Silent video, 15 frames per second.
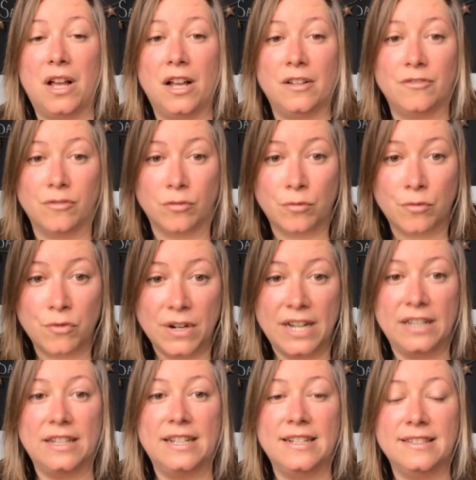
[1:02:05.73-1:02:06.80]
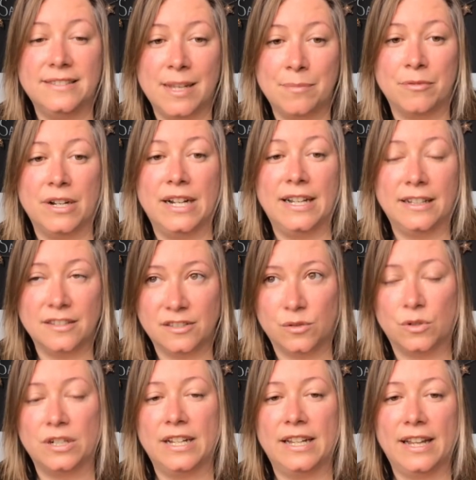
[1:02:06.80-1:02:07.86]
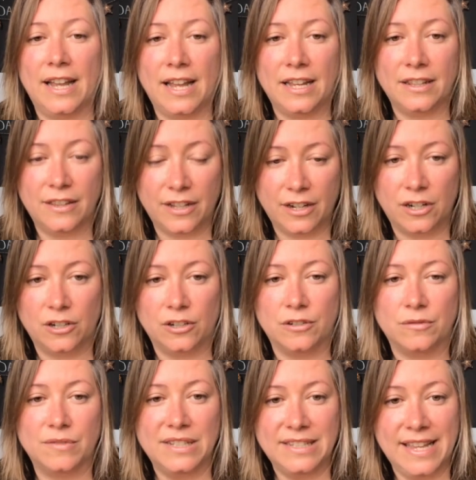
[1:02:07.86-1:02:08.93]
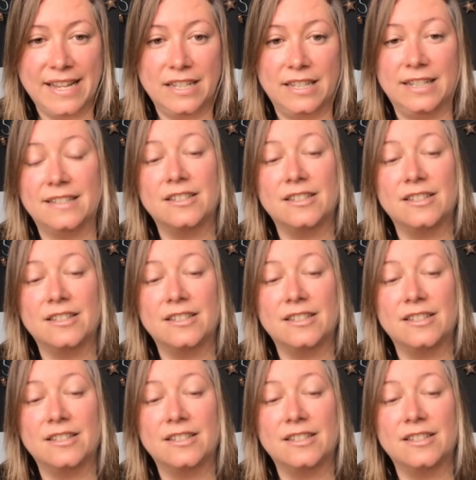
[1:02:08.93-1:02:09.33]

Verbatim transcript: of really separating and sorting their recycling.